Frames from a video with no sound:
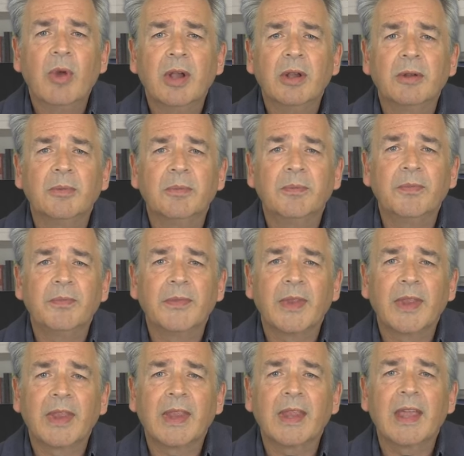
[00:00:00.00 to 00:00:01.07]
Well,
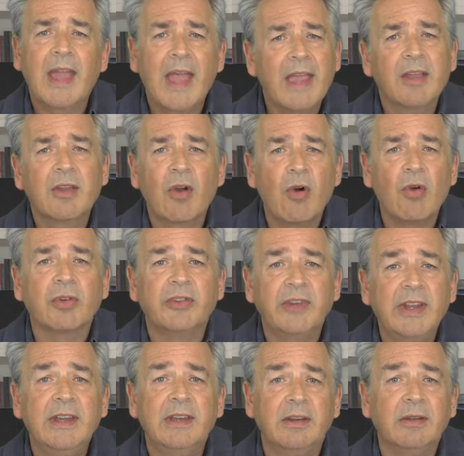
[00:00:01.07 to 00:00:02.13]
Hancock
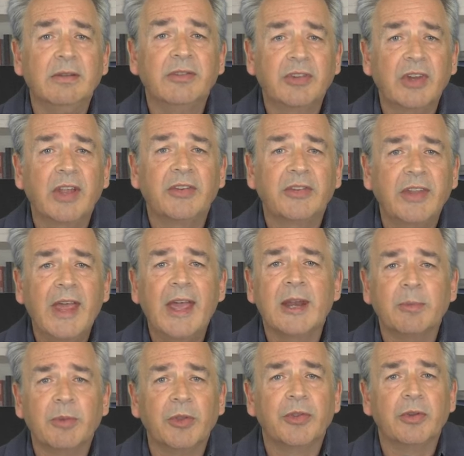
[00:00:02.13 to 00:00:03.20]
did just
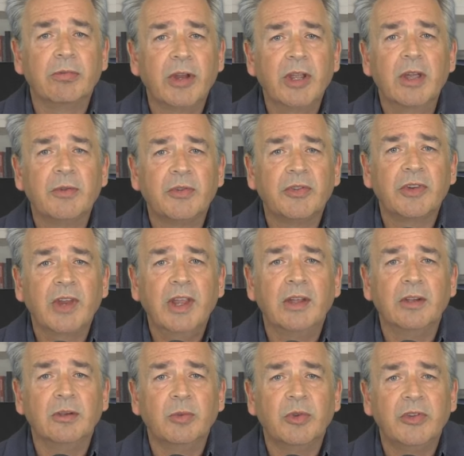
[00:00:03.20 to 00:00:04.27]
that, but the ring of
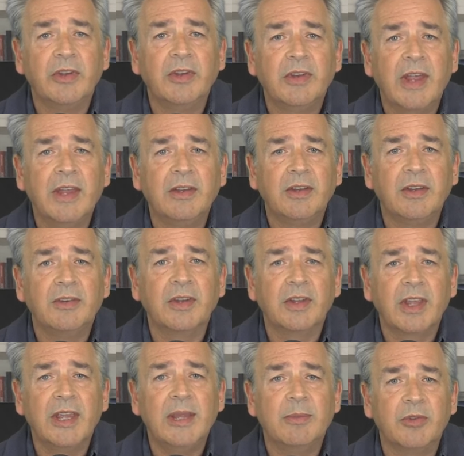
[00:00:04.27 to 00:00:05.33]
steel was intended to
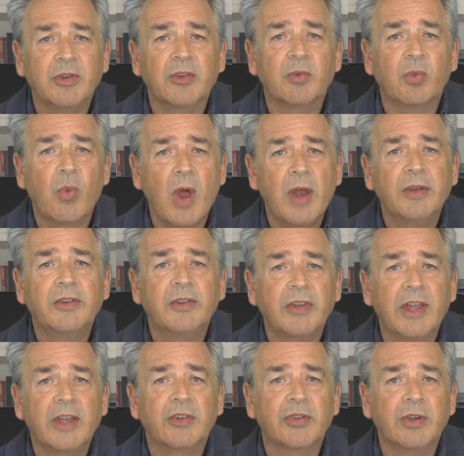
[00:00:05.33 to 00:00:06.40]
keep just one
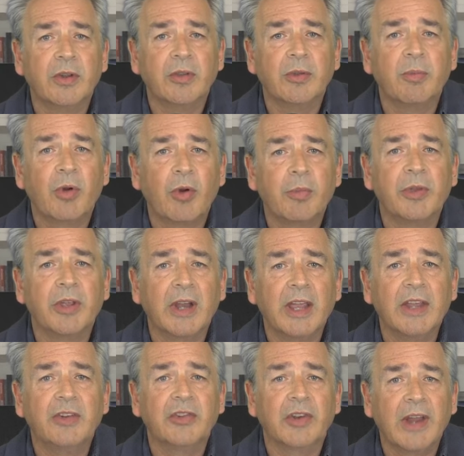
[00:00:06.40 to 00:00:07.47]
section of the
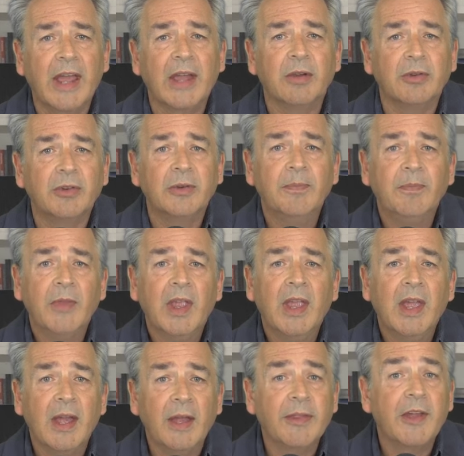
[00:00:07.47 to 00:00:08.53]
population out,
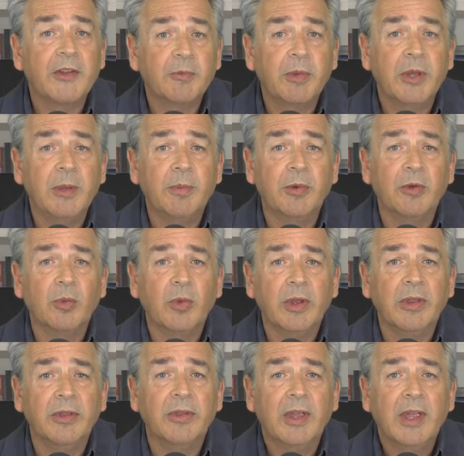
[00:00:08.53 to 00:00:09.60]
and that's people
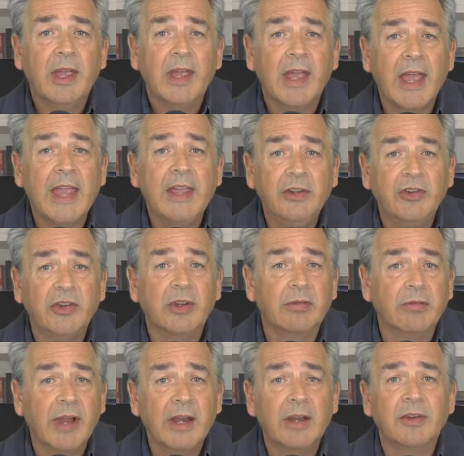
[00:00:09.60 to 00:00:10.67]
with
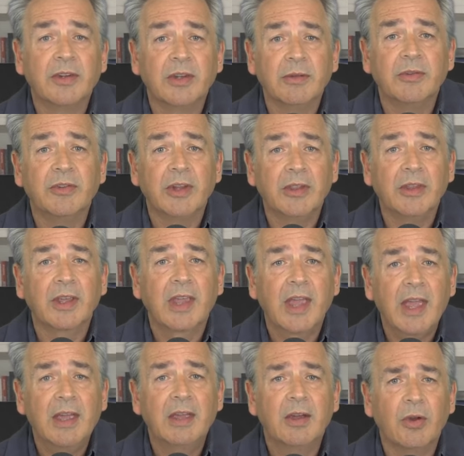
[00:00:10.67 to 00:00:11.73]
aged relatives in the
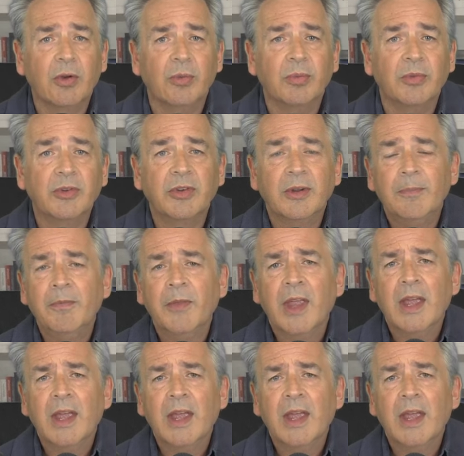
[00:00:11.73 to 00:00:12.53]
care homes.